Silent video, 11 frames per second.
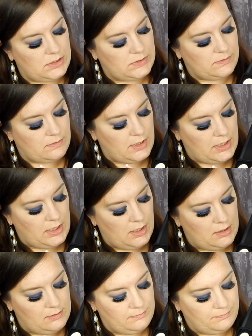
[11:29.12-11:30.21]
This one right
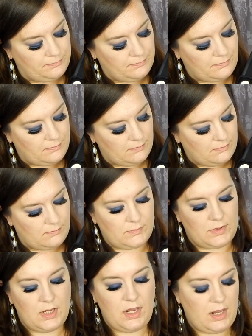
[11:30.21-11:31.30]
here.
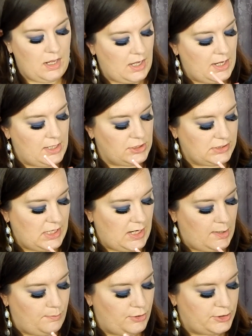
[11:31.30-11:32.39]
On just
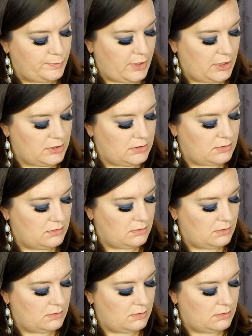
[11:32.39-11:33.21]
a push brush.